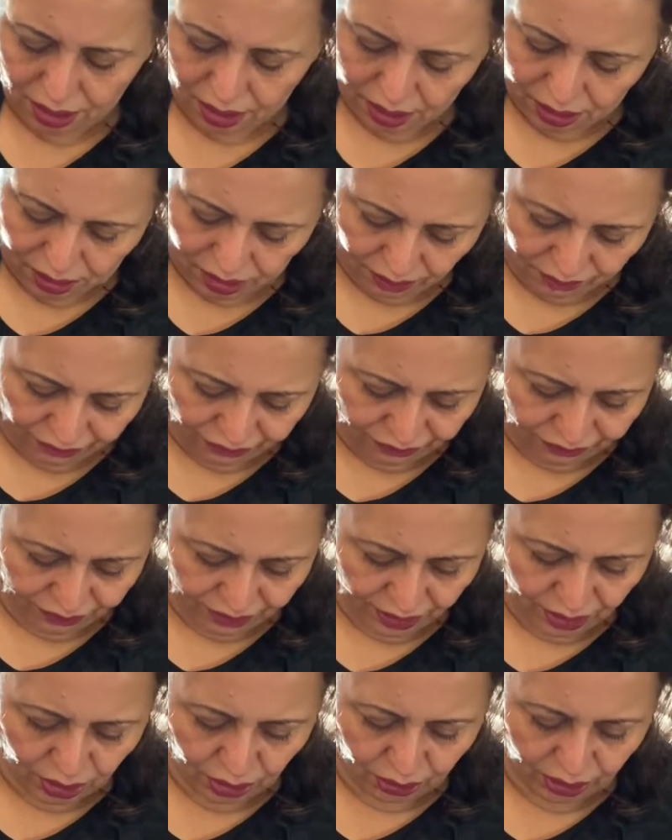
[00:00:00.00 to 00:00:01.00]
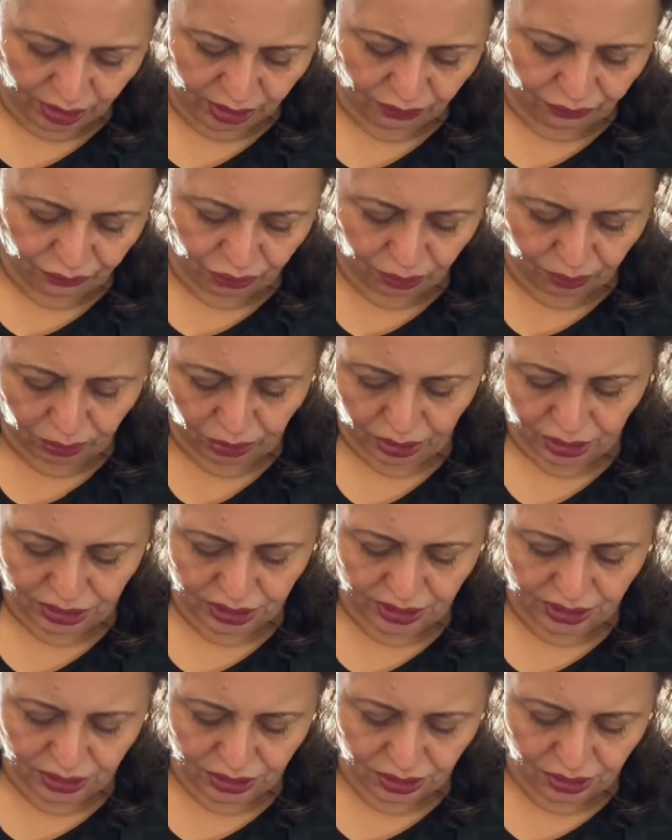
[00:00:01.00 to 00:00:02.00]
the, you know, in the food
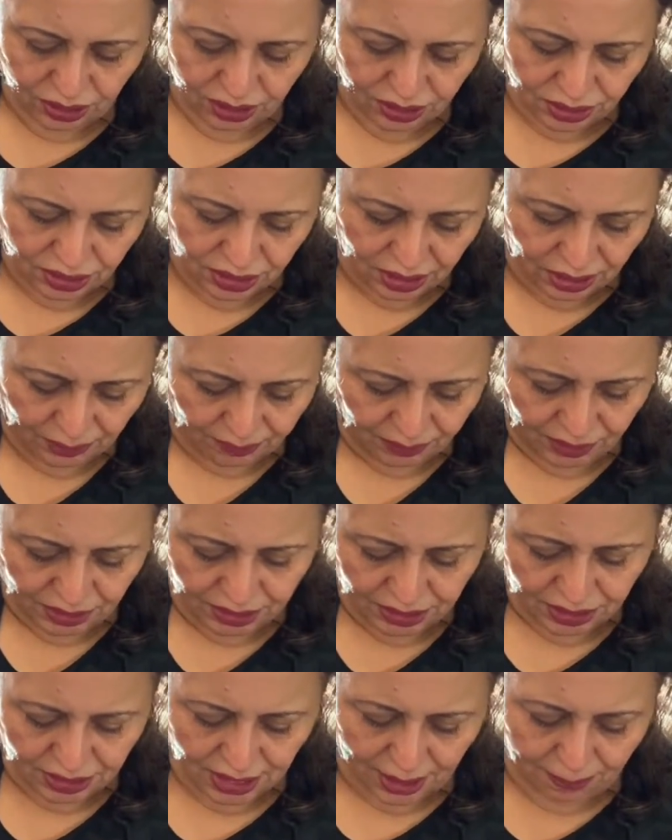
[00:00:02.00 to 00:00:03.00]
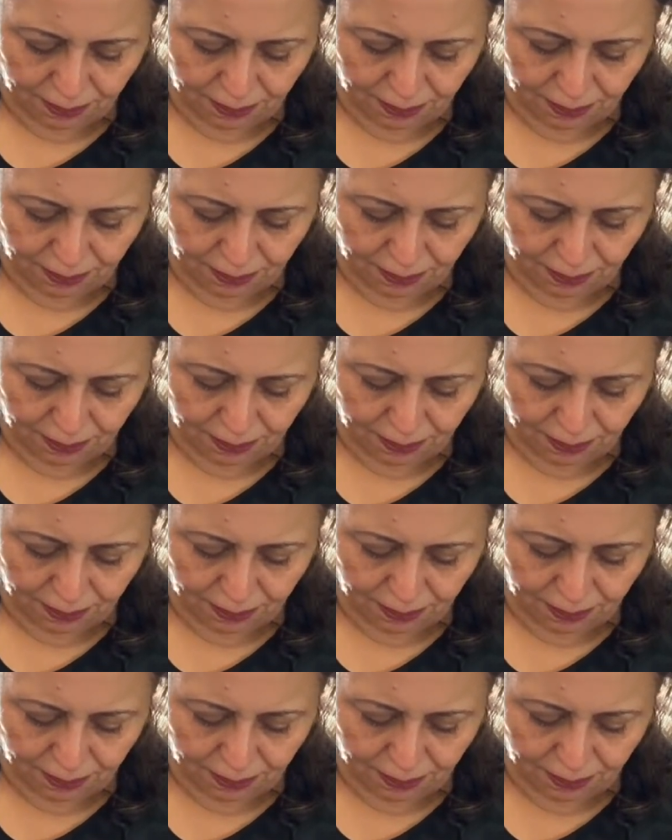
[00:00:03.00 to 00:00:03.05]
processor and skip this step.